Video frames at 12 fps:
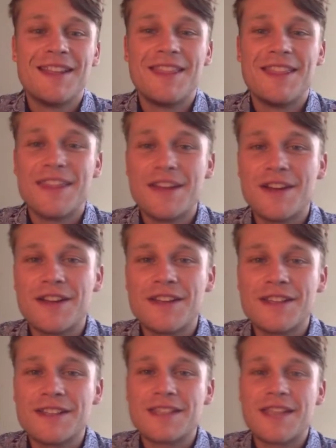there
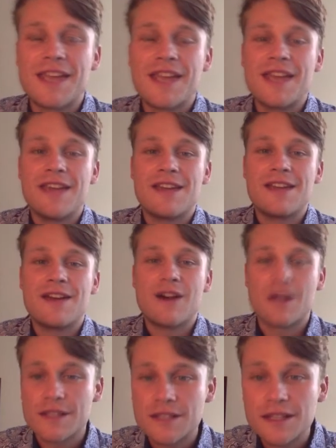is a
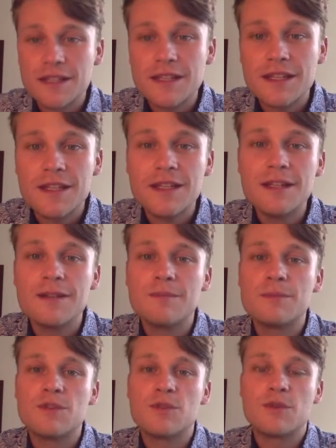hostility
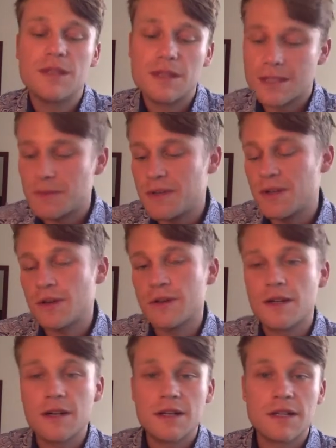between the speaker and
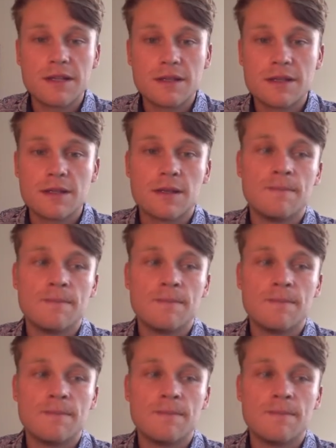the audience,